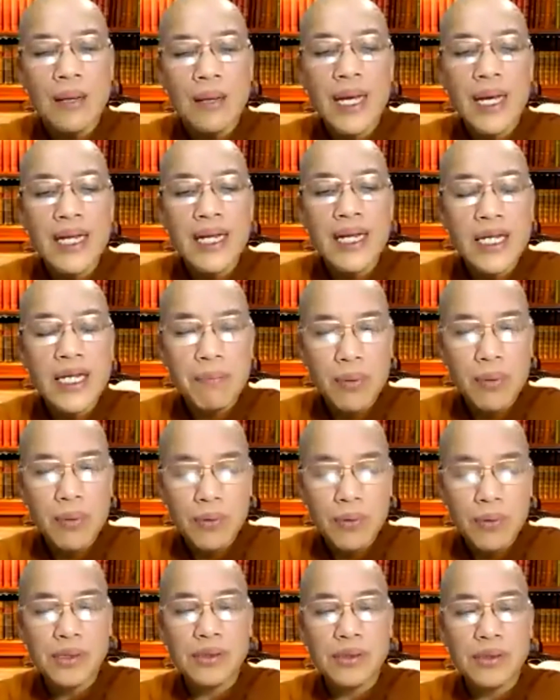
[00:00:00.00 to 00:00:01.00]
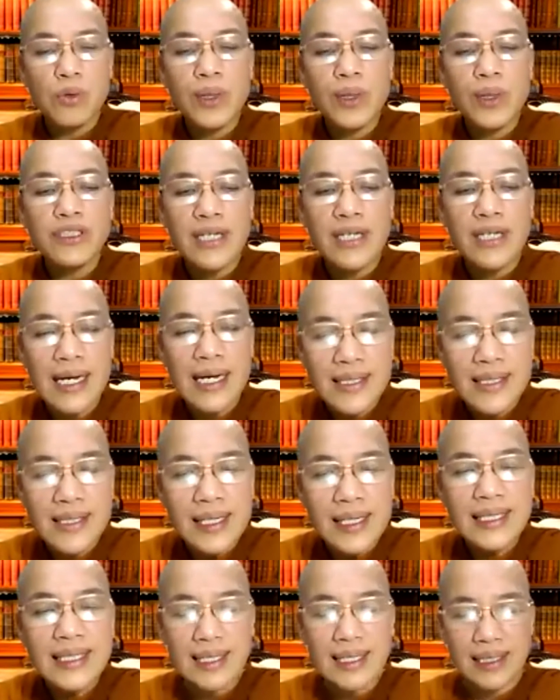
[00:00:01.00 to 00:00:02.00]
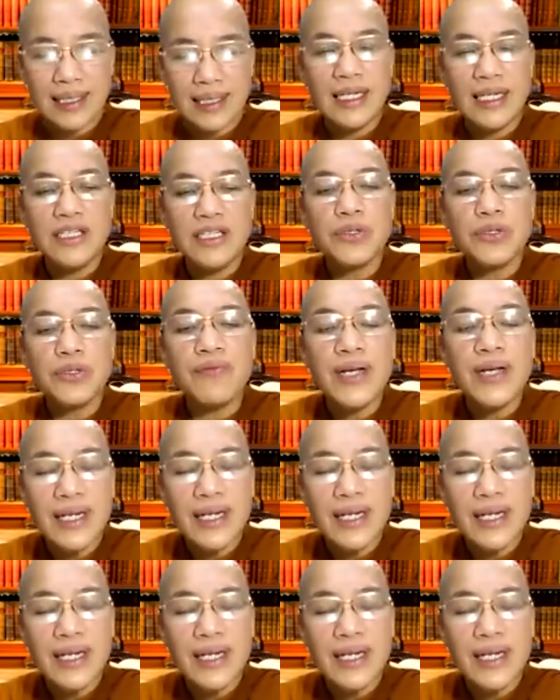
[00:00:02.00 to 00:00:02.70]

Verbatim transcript: Many books were translated into